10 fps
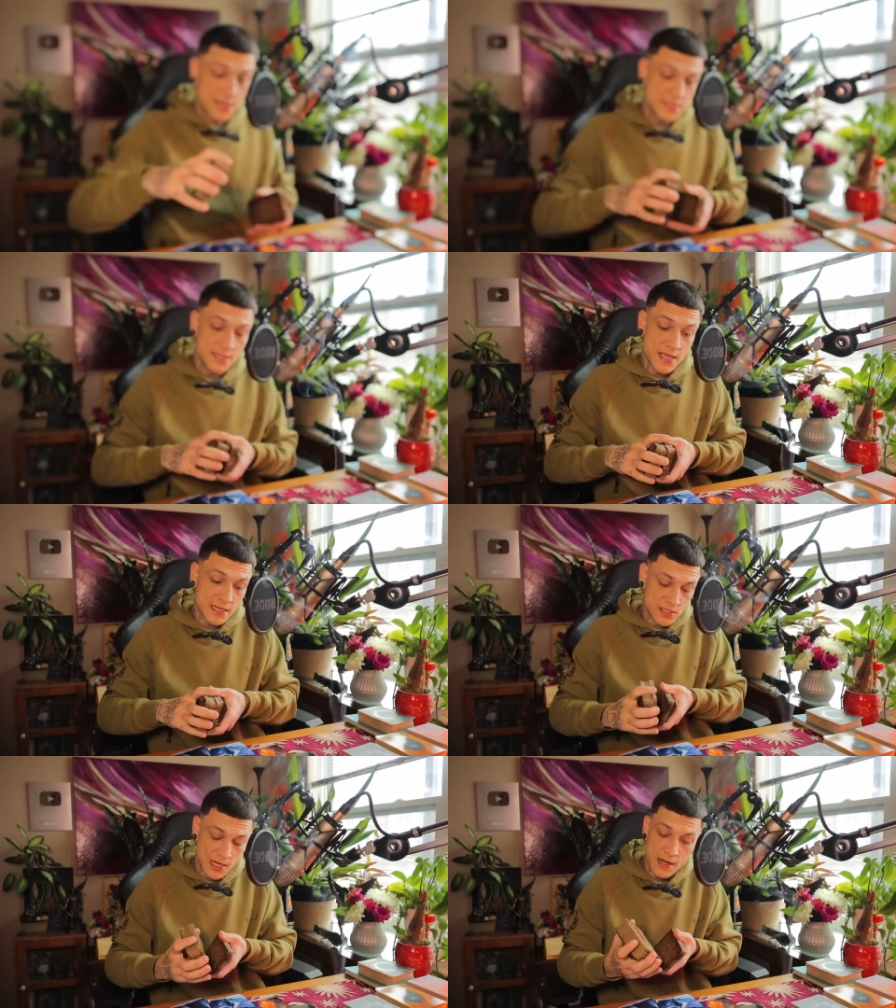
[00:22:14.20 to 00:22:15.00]
I see
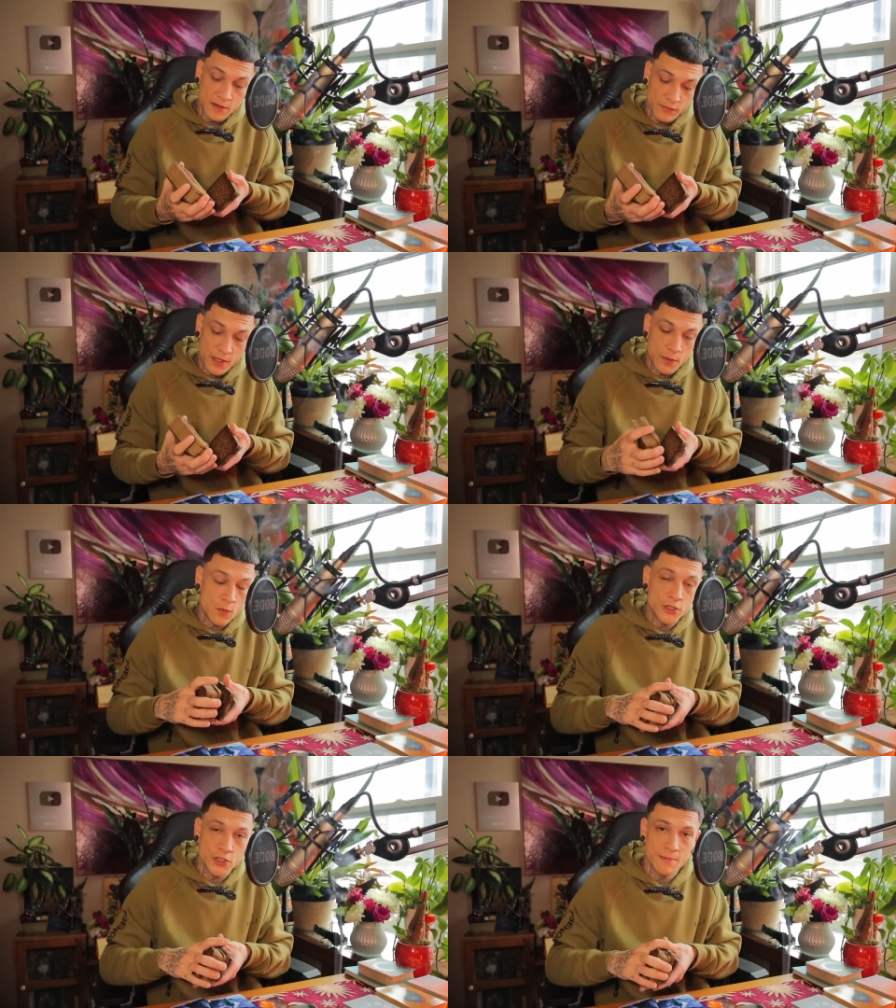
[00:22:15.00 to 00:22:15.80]
that's kind of like
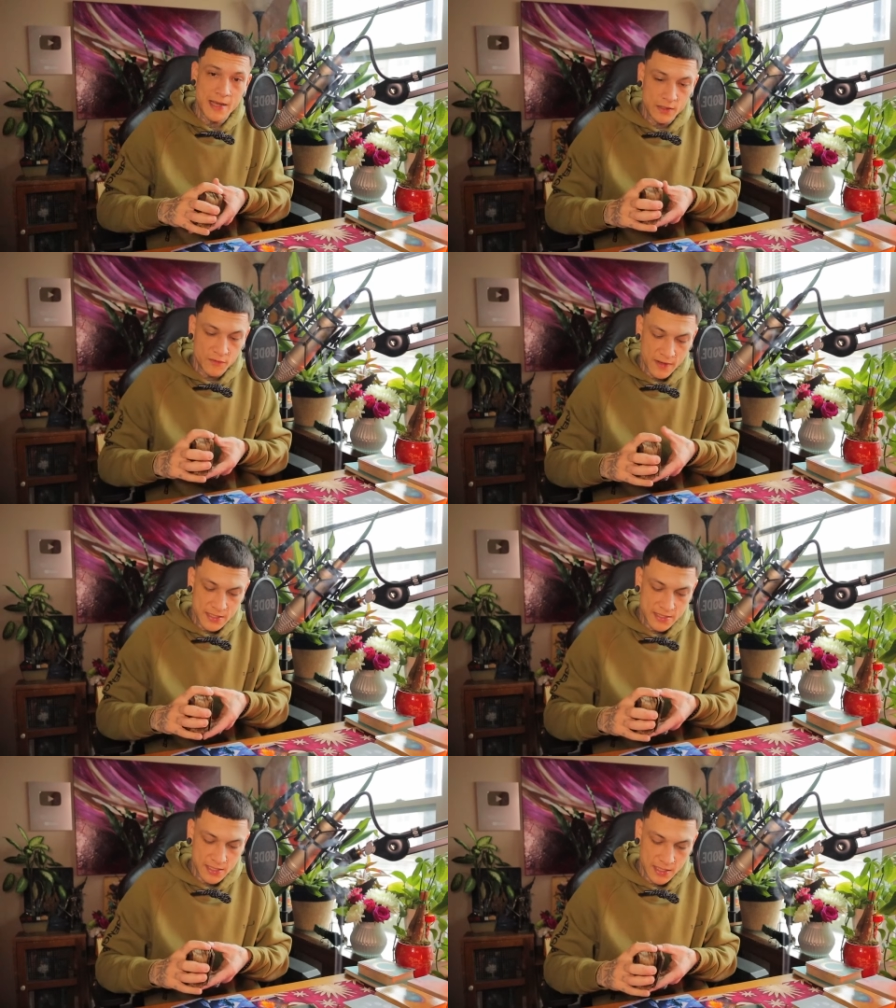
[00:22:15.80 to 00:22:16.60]
what you're
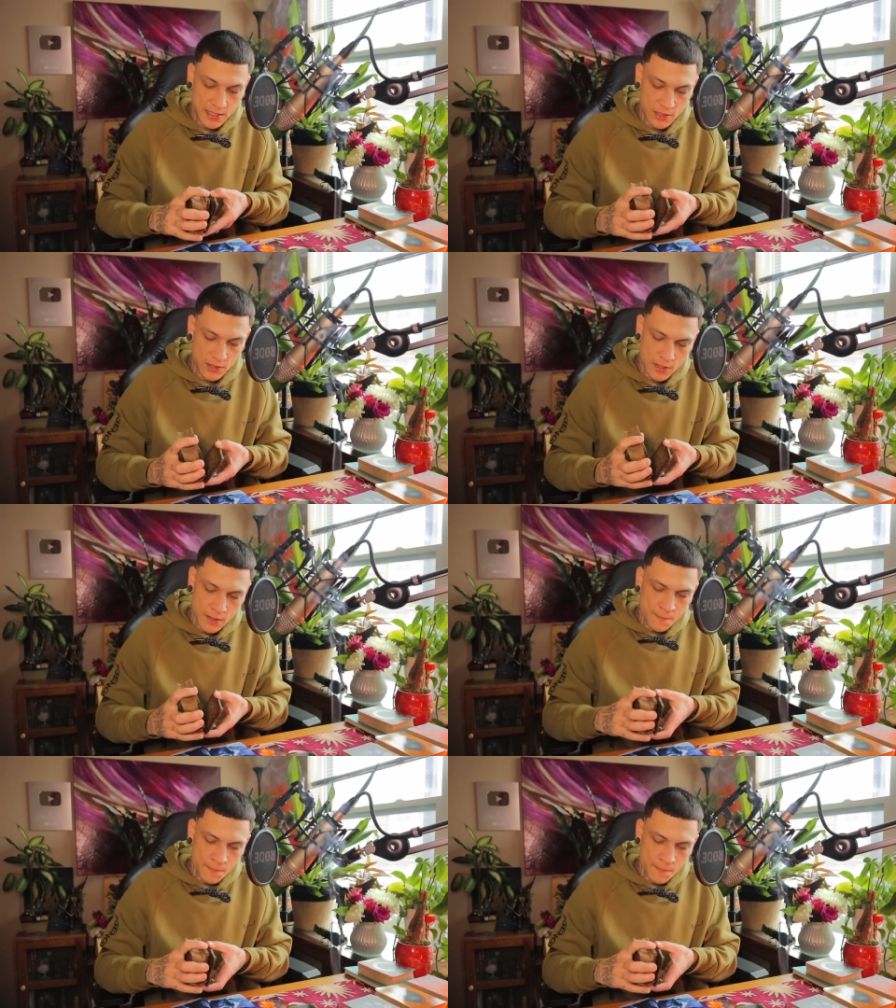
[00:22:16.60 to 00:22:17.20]
manifesting here.